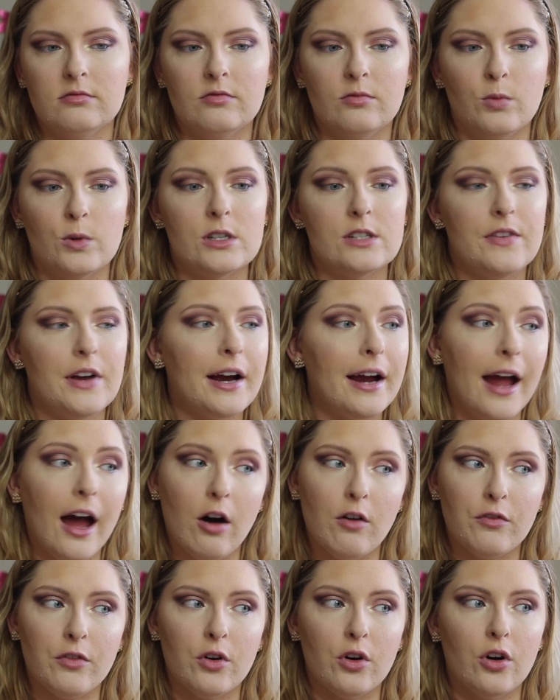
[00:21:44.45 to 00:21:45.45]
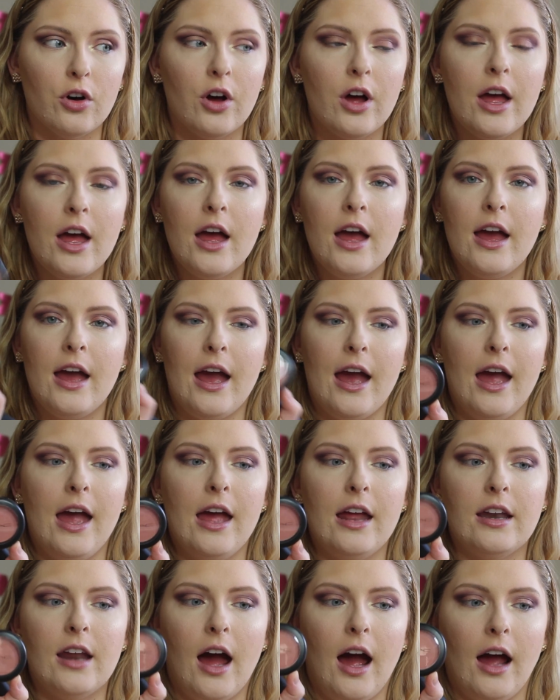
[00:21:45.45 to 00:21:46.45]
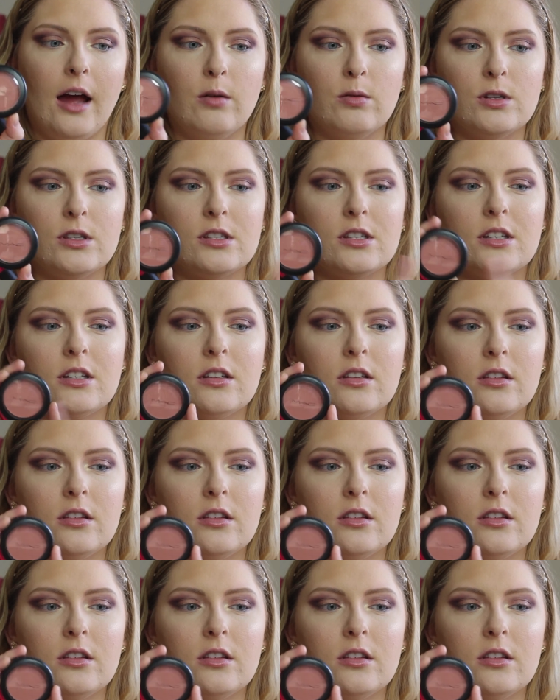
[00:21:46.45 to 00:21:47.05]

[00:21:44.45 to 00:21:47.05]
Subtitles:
was very helpful and I was